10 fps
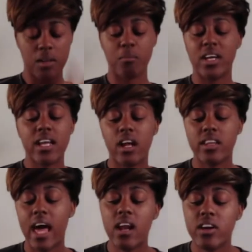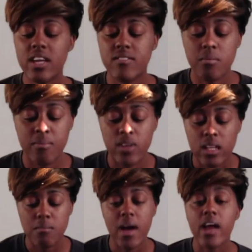but it, that don't even
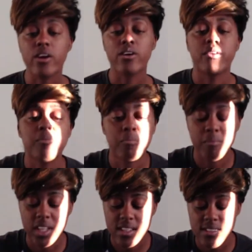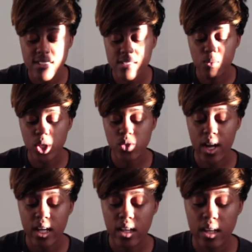really matter, because we trying to,